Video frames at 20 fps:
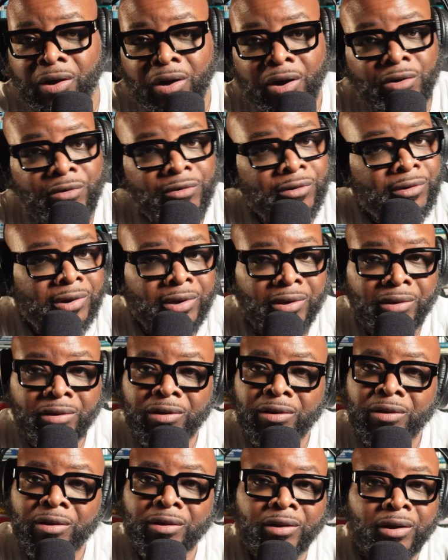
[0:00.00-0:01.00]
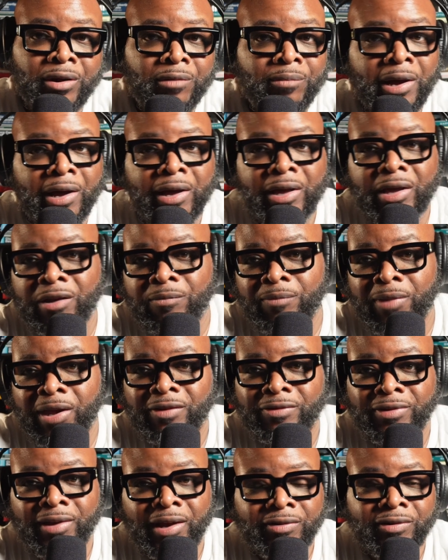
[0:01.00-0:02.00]
hungry, by any
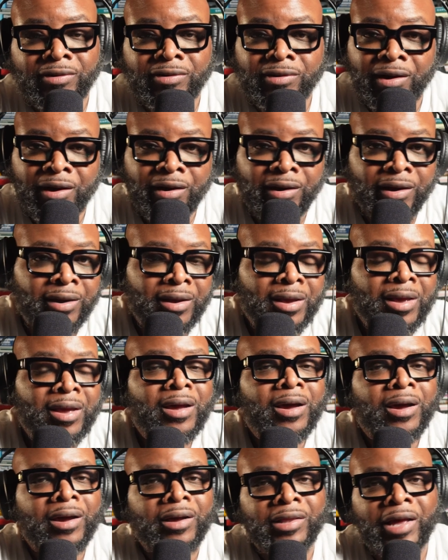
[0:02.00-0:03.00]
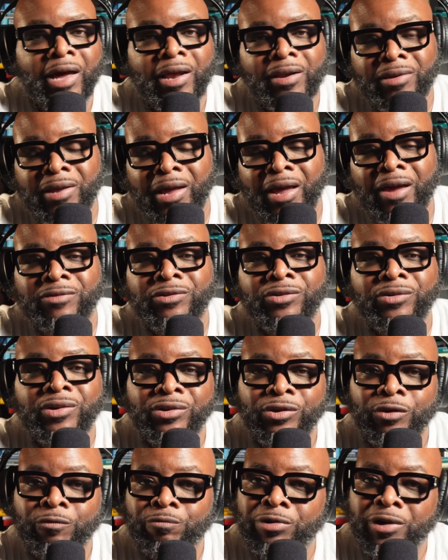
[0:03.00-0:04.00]
means necessary, a lot of times you can
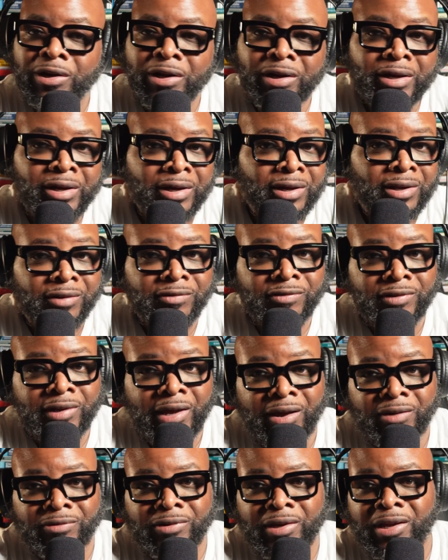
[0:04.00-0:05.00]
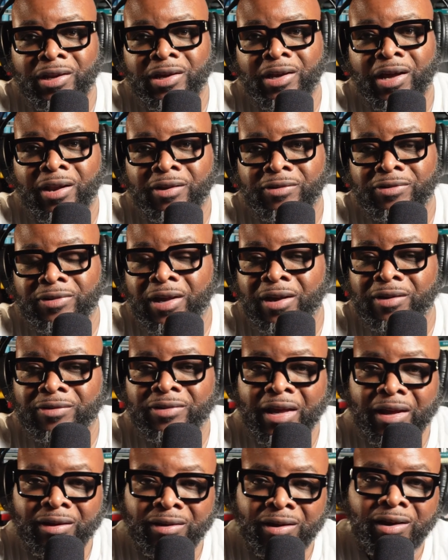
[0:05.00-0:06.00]
do pretty good in sales. Any kind of sales
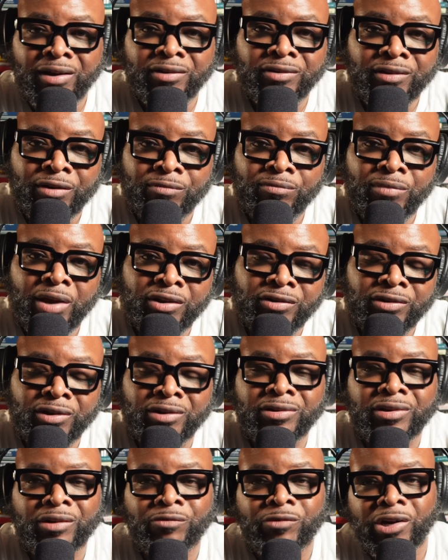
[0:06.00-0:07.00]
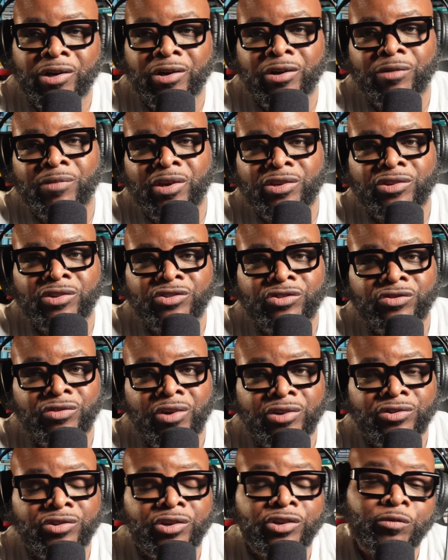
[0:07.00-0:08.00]
that does commissions and where the commission
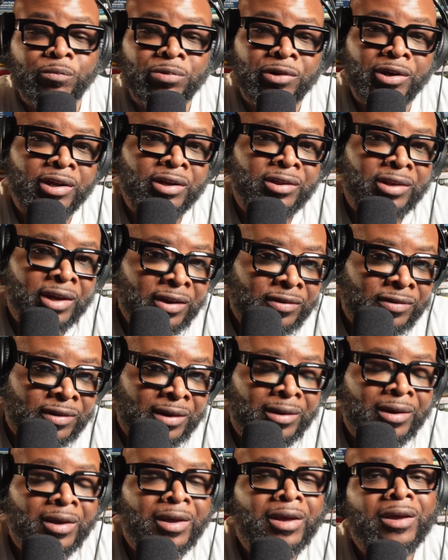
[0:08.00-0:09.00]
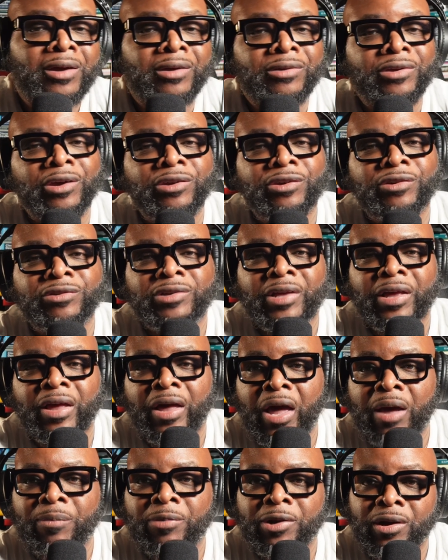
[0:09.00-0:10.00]
structure is pretty decent, you're usually
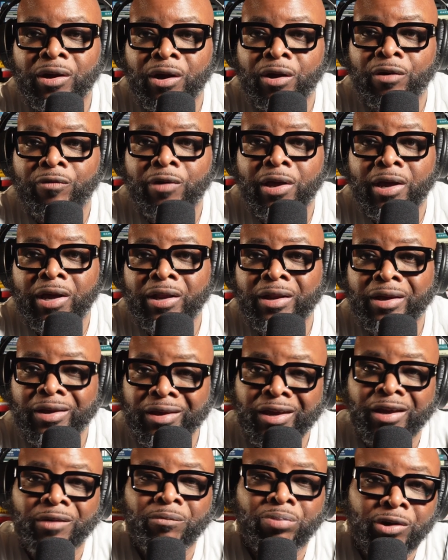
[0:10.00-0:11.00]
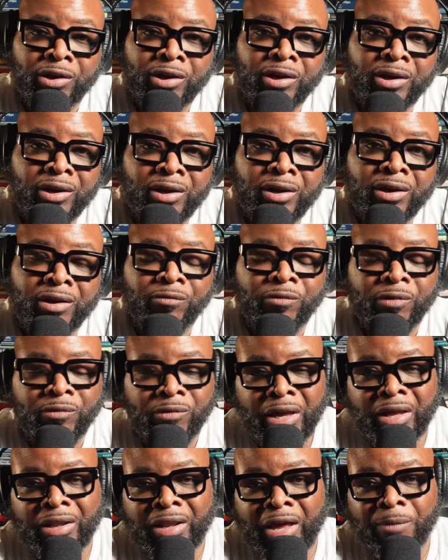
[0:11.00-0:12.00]
able to go in and get pretty good
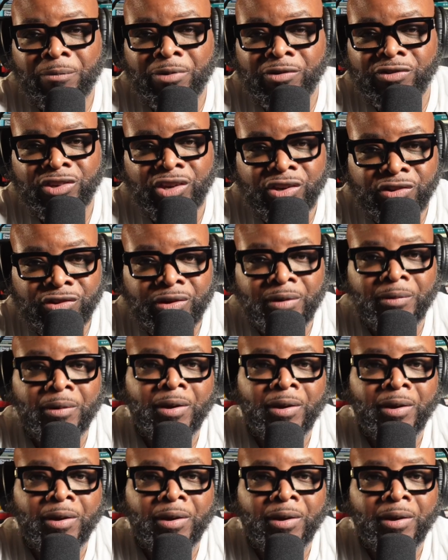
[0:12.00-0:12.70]
in that position.